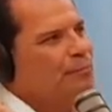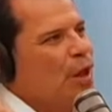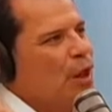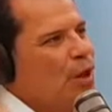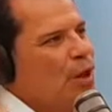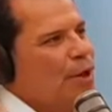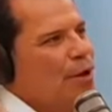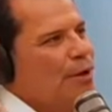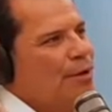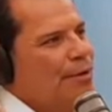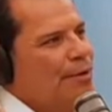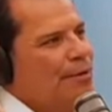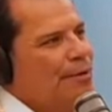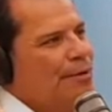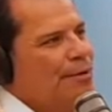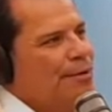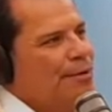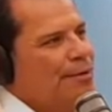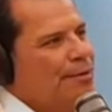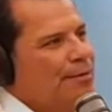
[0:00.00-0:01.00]

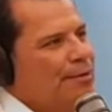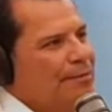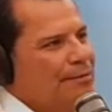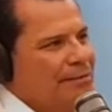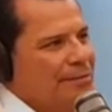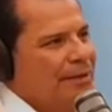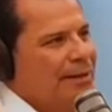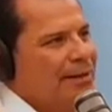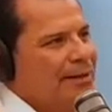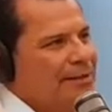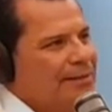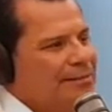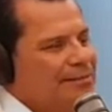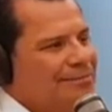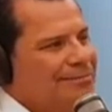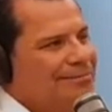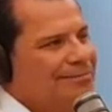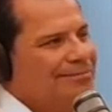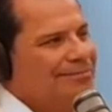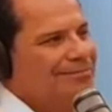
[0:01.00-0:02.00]

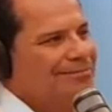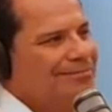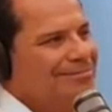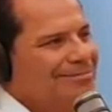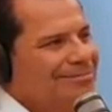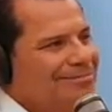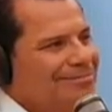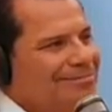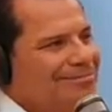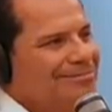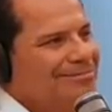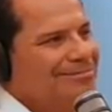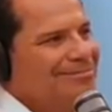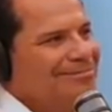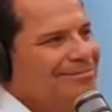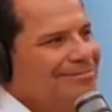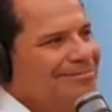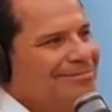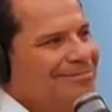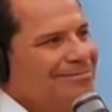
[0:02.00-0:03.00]

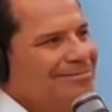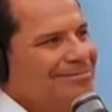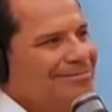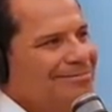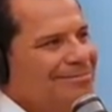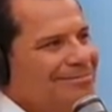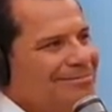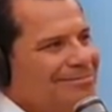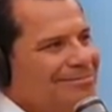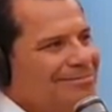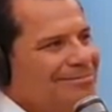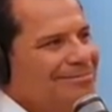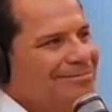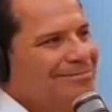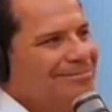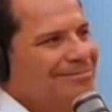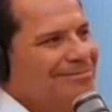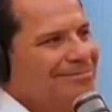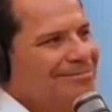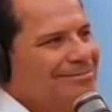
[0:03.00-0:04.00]

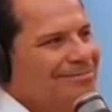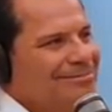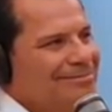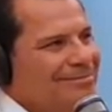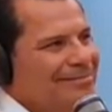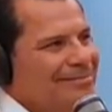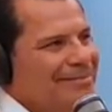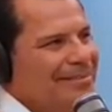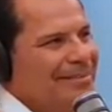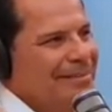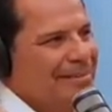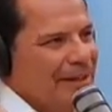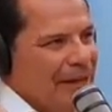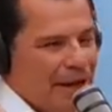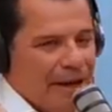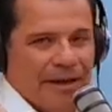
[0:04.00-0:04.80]
The person shown says nothing.